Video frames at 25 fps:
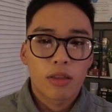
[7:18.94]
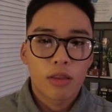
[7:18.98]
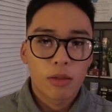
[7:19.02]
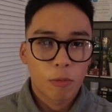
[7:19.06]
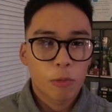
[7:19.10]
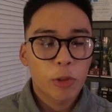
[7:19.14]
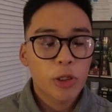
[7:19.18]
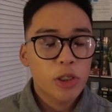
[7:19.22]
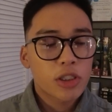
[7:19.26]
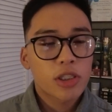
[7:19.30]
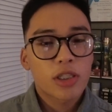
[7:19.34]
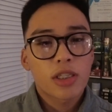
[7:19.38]

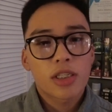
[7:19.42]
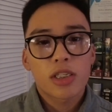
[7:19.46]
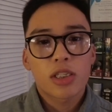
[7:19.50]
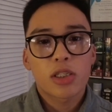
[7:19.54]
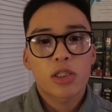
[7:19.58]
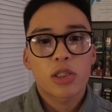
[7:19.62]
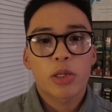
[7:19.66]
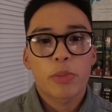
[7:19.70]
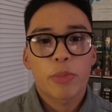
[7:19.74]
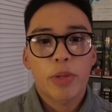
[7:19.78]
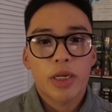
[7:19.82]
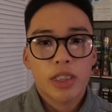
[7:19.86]
The reason
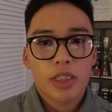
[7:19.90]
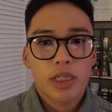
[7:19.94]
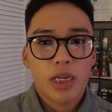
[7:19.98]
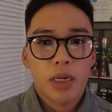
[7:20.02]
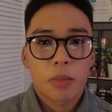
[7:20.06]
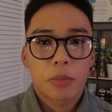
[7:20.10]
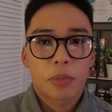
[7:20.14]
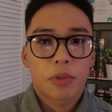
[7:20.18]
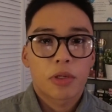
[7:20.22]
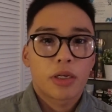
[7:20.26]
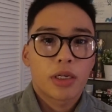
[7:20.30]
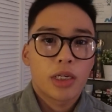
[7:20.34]
this is the best
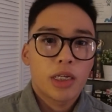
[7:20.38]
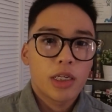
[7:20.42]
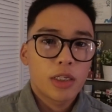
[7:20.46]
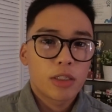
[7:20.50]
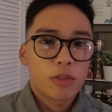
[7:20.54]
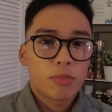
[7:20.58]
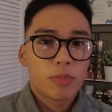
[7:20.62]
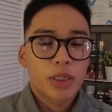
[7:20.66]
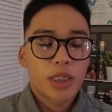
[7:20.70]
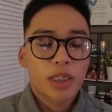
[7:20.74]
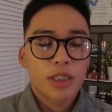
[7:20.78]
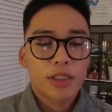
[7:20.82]
camera
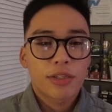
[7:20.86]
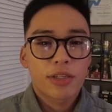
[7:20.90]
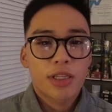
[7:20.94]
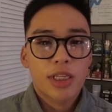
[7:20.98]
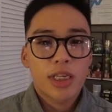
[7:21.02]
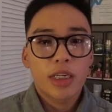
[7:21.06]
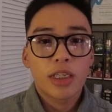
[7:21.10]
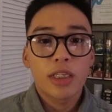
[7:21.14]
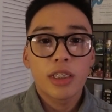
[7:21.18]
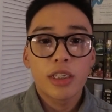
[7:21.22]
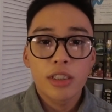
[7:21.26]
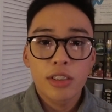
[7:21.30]
is because of
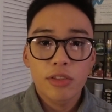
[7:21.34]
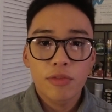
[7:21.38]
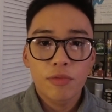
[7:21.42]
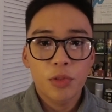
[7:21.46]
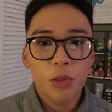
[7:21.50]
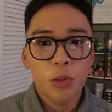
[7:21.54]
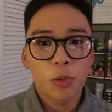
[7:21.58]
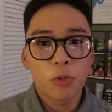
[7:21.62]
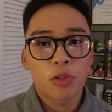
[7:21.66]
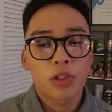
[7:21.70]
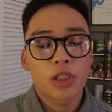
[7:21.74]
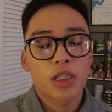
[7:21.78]
the ease of
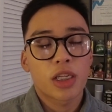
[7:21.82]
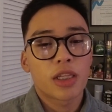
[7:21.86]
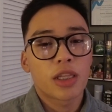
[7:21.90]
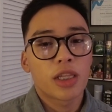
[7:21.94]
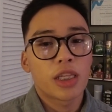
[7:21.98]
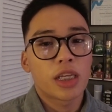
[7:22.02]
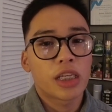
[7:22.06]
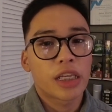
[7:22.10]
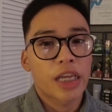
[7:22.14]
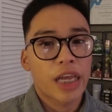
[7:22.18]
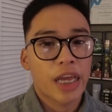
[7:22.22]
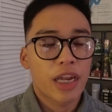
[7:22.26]
use in
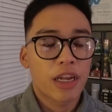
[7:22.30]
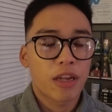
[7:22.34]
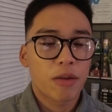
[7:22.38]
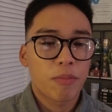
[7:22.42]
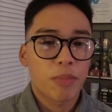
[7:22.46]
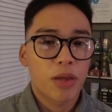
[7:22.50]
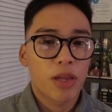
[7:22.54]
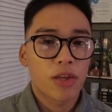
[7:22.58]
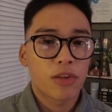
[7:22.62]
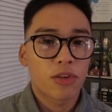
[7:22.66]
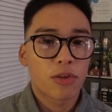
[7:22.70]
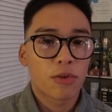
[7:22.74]
the
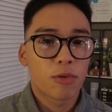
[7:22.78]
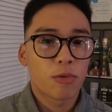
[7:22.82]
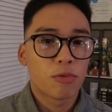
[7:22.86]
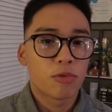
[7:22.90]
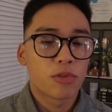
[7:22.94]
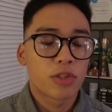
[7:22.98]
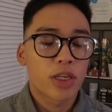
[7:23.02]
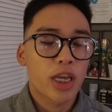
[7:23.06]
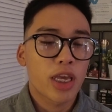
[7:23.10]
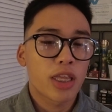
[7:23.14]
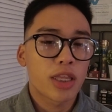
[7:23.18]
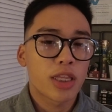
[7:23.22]
Canon
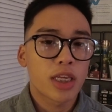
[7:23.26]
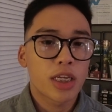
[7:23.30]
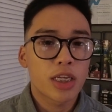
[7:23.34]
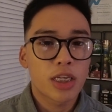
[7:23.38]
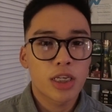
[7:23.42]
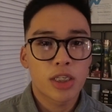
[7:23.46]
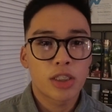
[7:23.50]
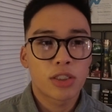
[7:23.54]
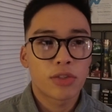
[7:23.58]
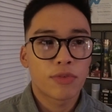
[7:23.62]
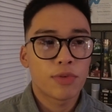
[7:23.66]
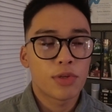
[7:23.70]
menus and the
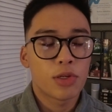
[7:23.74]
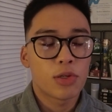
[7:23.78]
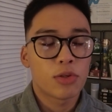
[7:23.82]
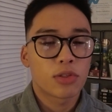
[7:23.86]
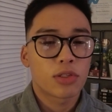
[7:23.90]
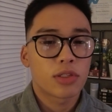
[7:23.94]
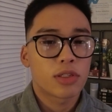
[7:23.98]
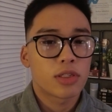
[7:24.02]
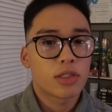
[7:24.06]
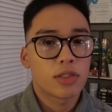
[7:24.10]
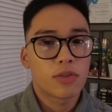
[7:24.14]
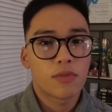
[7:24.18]
ease of
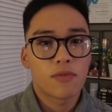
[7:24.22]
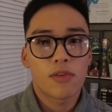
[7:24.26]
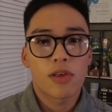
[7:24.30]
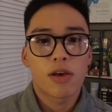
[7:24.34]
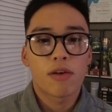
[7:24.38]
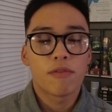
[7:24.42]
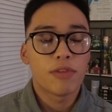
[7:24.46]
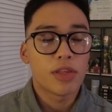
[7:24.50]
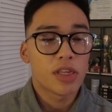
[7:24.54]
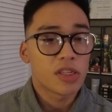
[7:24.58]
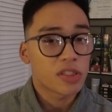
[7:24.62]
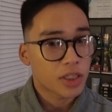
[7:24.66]
use
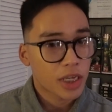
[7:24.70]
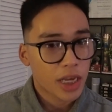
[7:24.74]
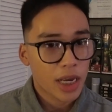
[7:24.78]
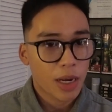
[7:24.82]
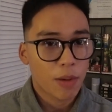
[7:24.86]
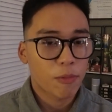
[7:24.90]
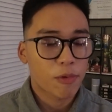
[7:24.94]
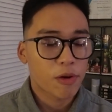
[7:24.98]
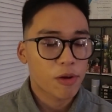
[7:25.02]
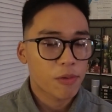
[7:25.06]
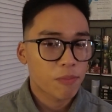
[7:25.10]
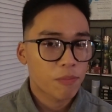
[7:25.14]
of this
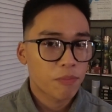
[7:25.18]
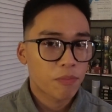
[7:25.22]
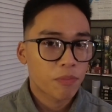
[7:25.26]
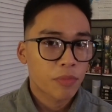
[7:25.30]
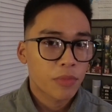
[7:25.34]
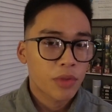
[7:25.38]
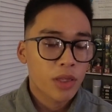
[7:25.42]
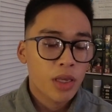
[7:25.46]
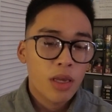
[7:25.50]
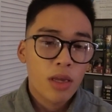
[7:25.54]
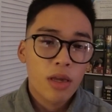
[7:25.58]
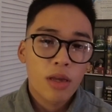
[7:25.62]
camera.
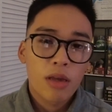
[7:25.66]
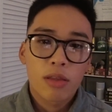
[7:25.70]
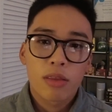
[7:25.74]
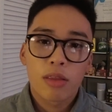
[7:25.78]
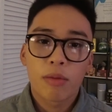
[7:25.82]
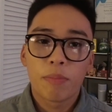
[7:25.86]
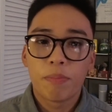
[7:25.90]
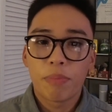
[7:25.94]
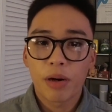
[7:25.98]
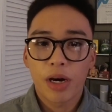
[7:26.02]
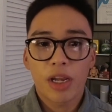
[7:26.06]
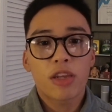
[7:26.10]

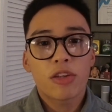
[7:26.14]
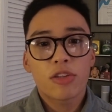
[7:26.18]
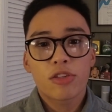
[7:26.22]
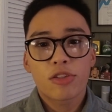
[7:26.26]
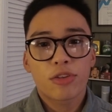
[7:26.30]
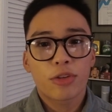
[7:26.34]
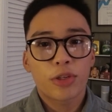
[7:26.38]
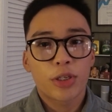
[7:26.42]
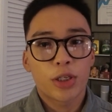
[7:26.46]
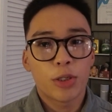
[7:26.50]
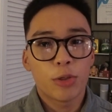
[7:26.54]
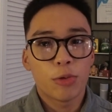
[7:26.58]
The
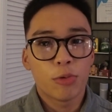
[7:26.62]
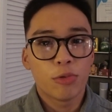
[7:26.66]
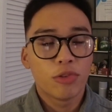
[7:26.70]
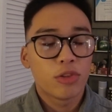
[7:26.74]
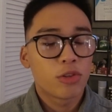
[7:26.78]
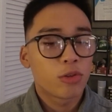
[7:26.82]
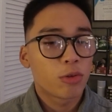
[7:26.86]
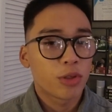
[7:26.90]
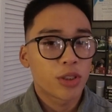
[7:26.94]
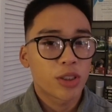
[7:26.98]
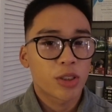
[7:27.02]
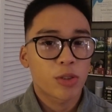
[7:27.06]
buttons are
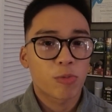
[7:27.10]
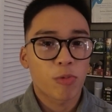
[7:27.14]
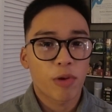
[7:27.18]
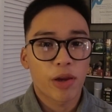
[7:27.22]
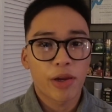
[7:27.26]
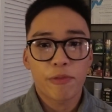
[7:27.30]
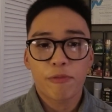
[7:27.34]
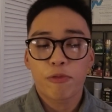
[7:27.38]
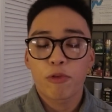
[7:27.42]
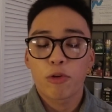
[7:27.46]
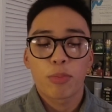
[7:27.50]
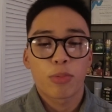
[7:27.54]
huge, so it's
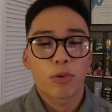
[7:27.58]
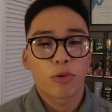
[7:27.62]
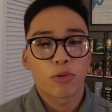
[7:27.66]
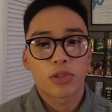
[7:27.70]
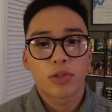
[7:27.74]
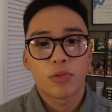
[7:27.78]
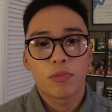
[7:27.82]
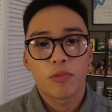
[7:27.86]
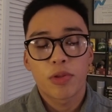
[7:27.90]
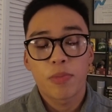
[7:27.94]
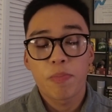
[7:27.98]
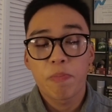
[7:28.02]
great for a
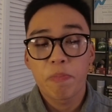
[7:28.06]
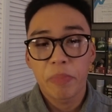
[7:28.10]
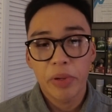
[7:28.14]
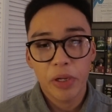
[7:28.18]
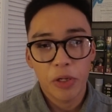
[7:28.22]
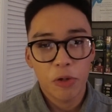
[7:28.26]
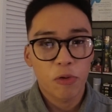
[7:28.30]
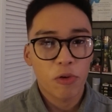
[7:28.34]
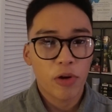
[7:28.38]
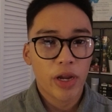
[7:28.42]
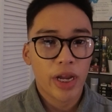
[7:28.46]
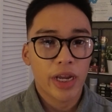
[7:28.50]
person with
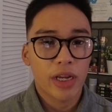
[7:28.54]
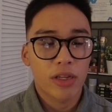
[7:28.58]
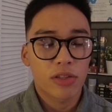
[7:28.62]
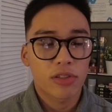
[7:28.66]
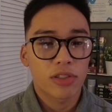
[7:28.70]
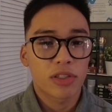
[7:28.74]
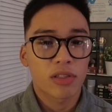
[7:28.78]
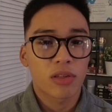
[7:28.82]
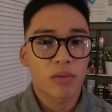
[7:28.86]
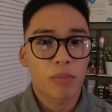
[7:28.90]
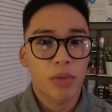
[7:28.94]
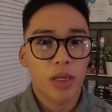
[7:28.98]
bigger
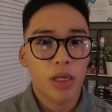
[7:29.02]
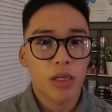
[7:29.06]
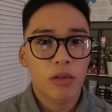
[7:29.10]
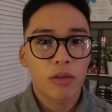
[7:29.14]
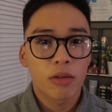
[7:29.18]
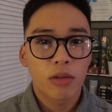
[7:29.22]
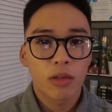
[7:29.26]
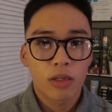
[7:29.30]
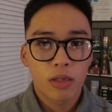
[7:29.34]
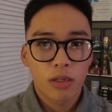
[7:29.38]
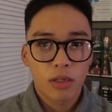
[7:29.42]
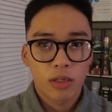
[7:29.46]
hands than me.